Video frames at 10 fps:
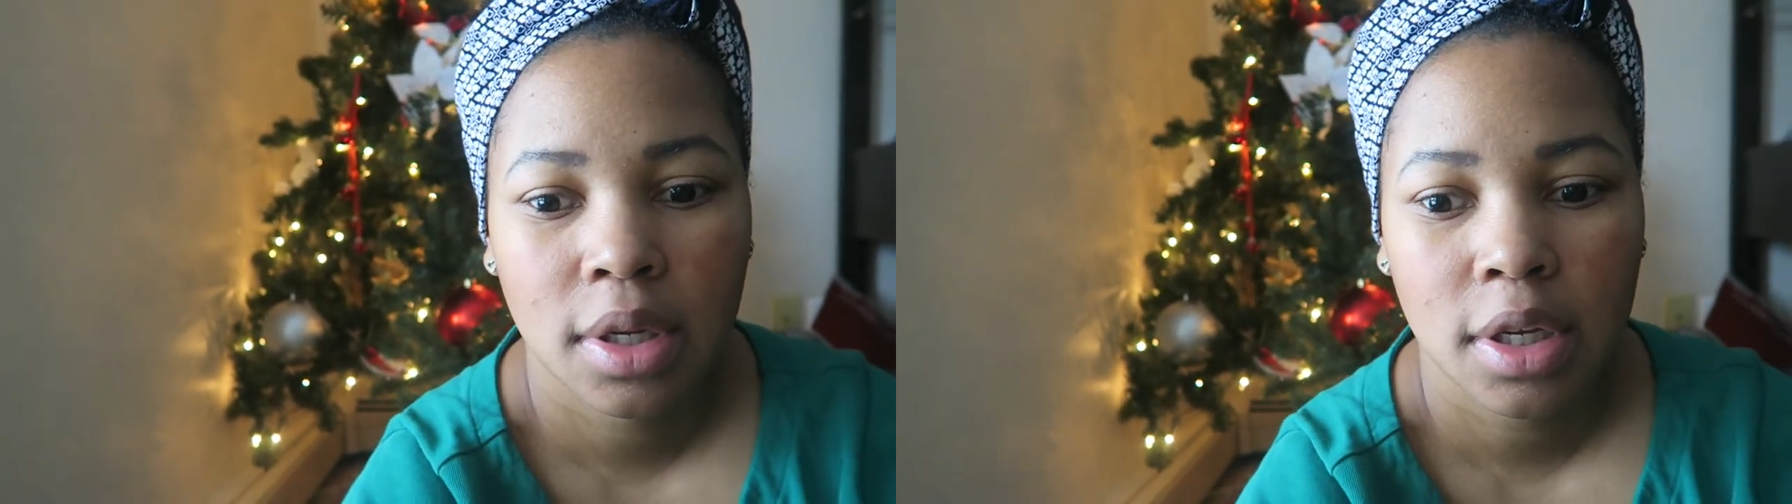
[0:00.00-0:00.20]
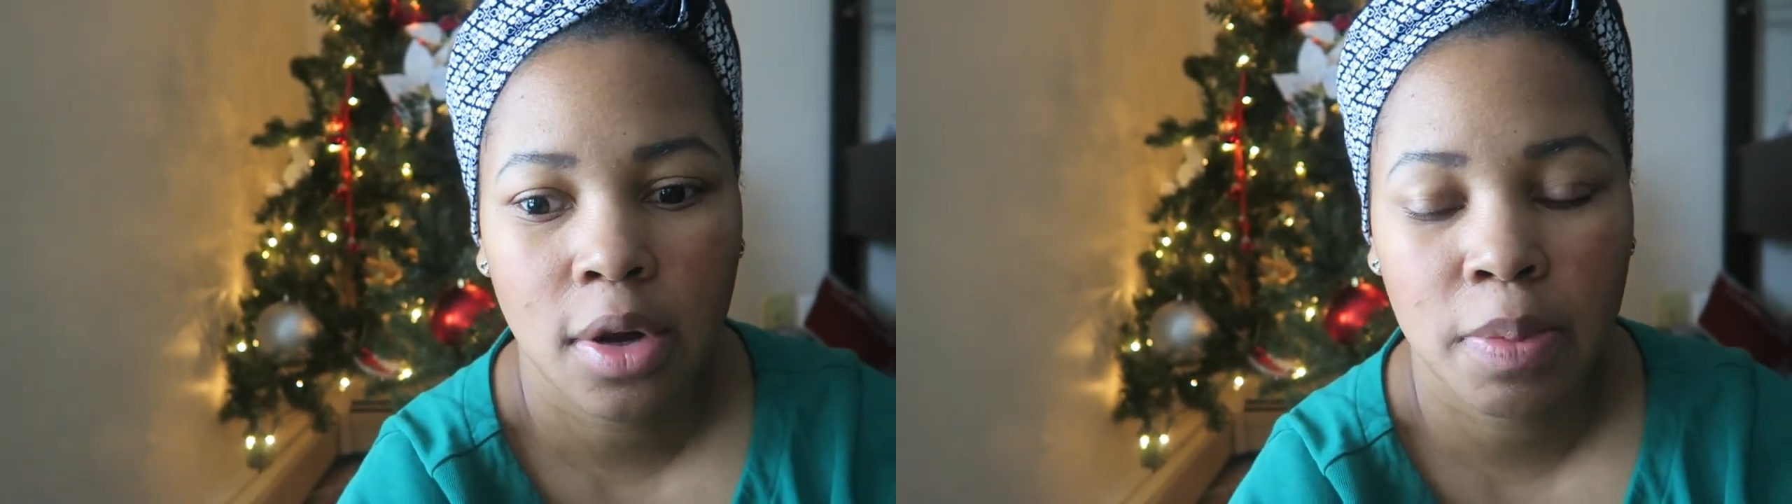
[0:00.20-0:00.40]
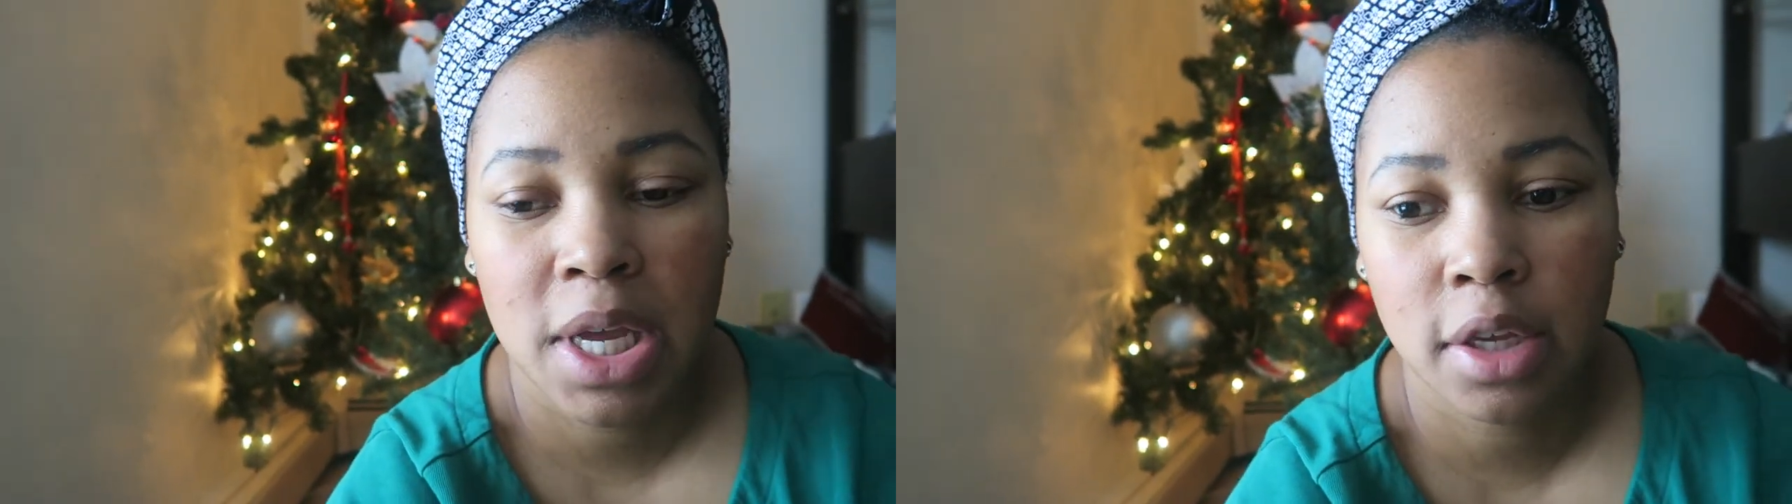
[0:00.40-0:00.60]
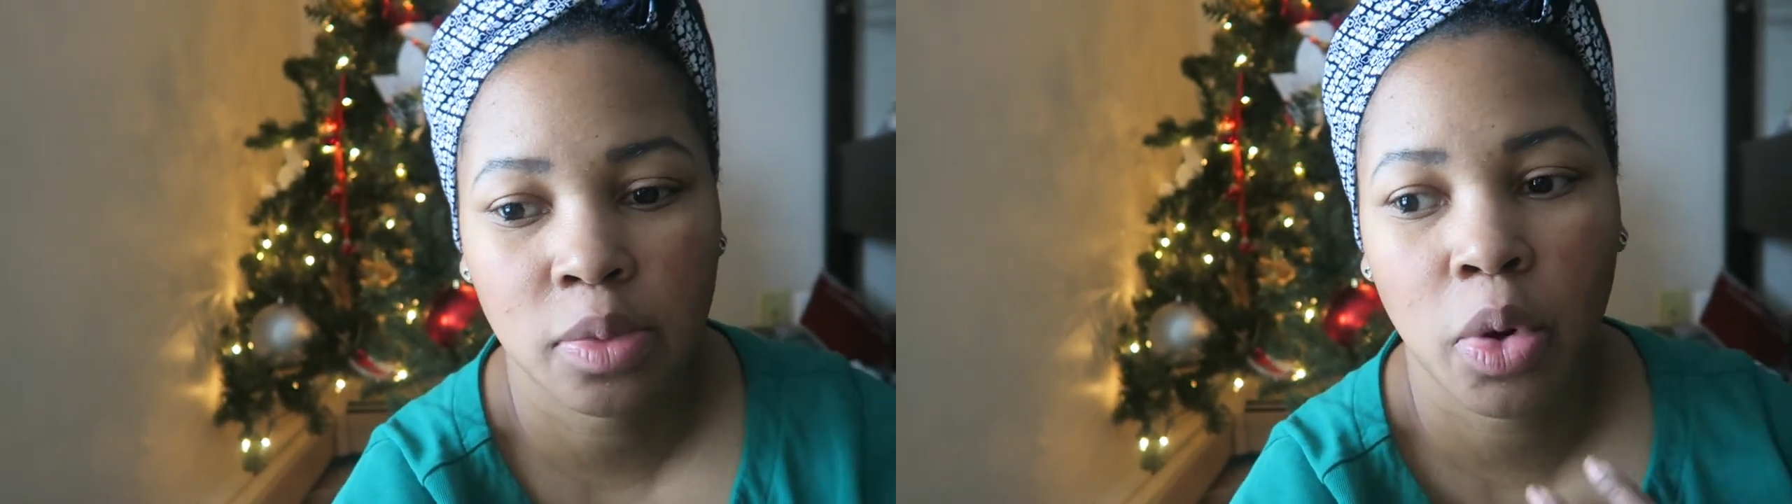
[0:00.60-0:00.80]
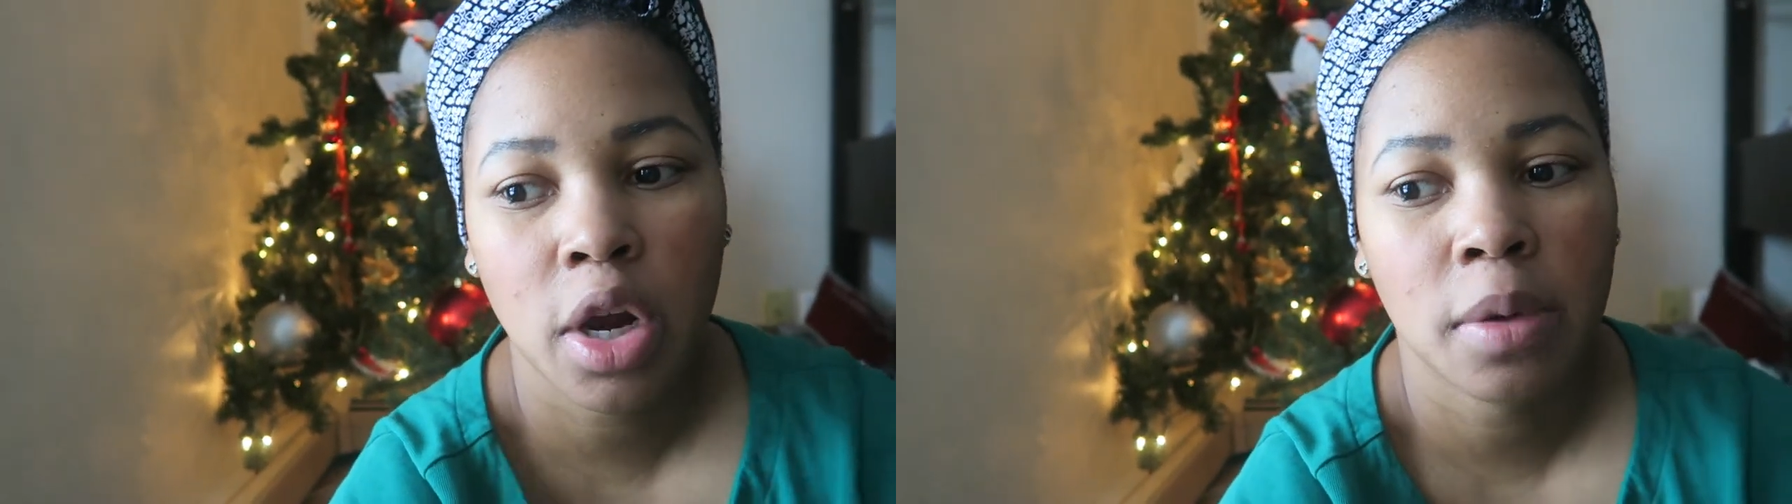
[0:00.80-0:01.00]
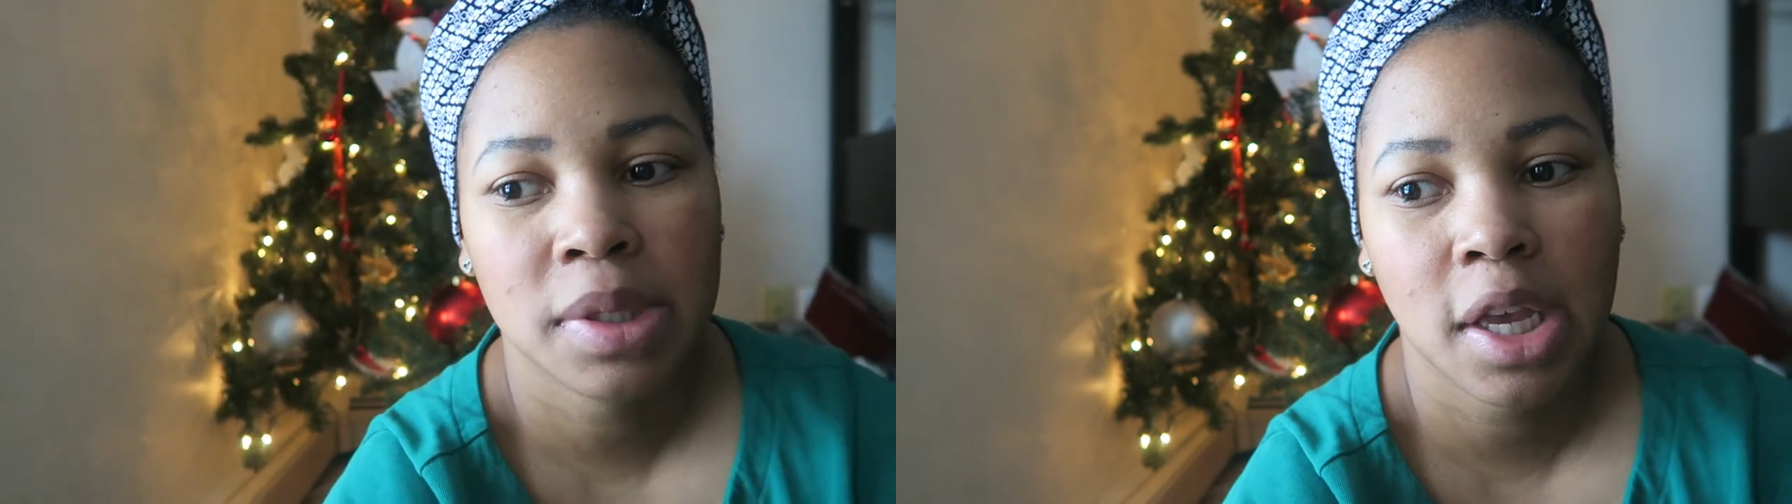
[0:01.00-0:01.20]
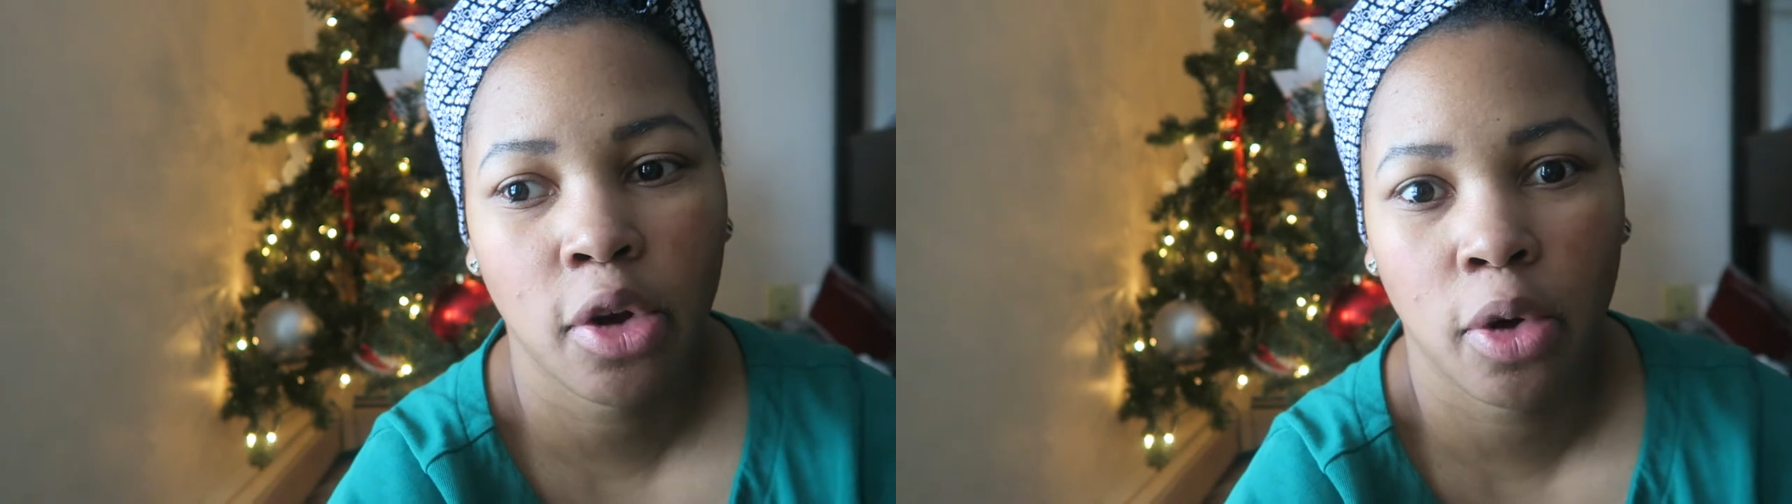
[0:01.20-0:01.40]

you know because we're upset